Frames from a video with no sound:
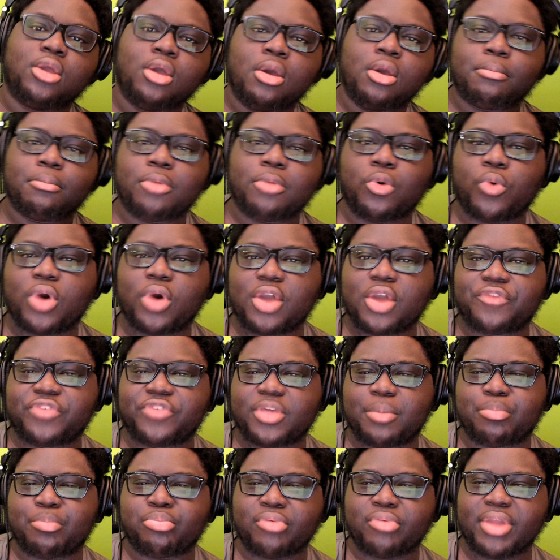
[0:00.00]
But what if
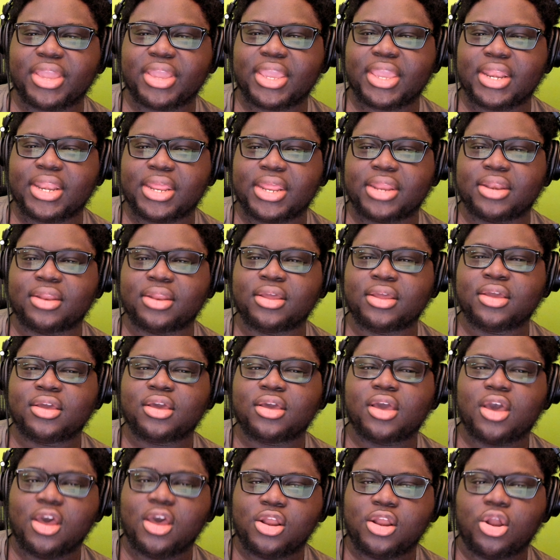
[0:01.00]
they're bringing in
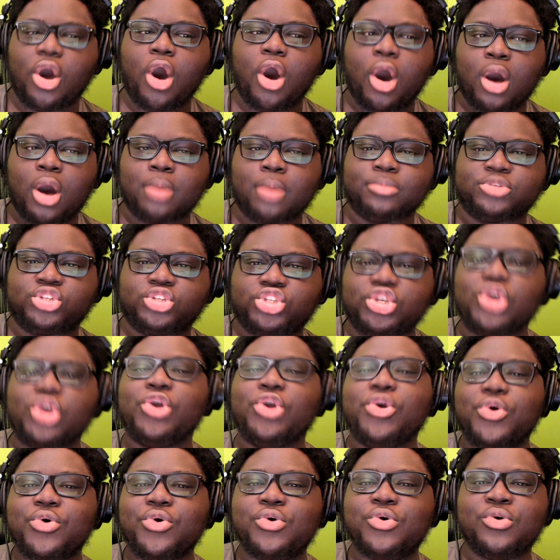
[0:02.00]
an ARMS
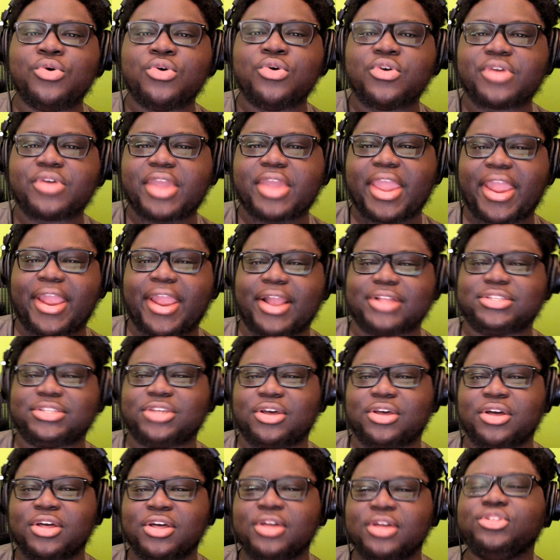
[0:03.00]
2
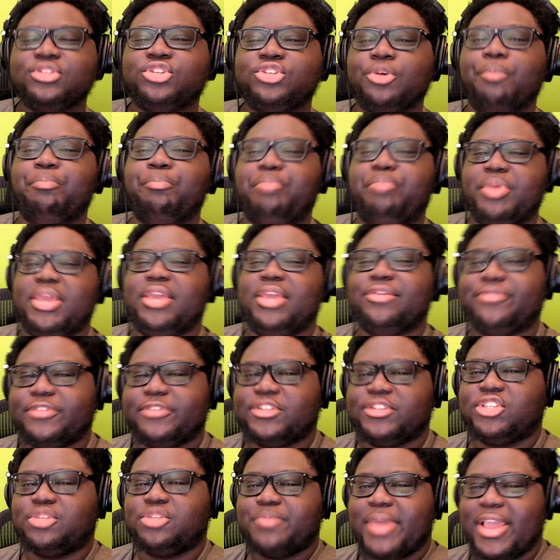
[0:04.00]
character to be the
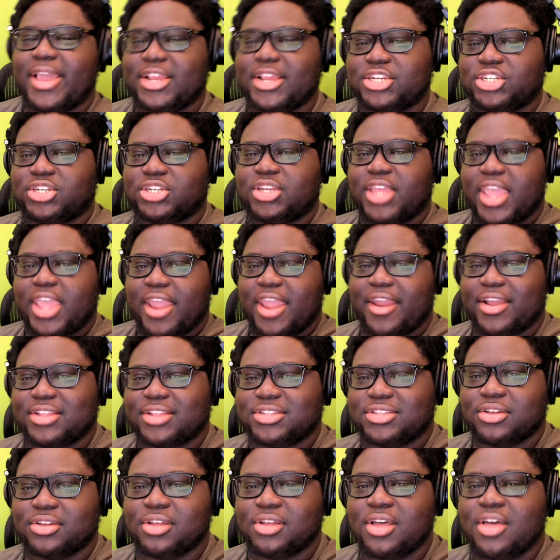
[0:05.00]
Smash
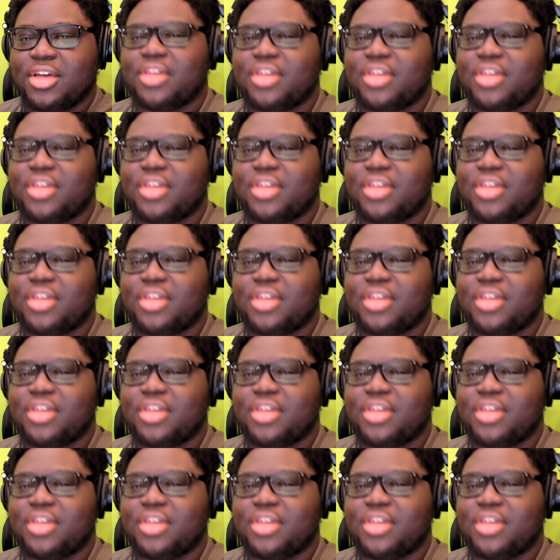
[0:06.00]
character?